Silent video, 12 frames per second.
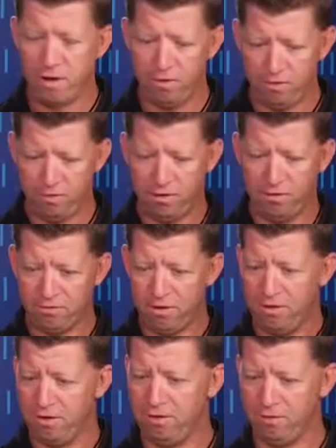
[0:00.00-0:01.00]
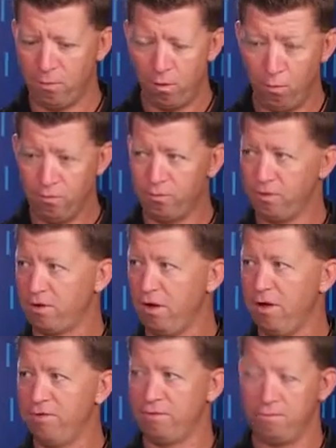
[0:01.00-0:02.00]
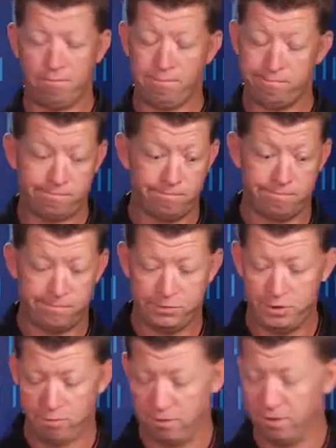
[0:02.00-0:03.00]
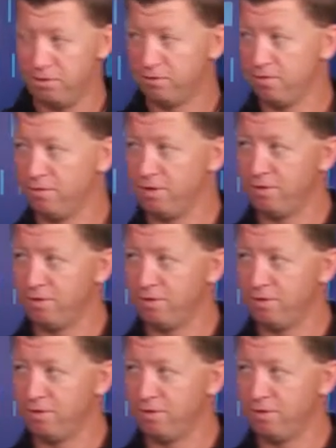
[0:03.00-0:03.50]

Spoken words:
this thing sitting in this what once was a closet, still running. So that's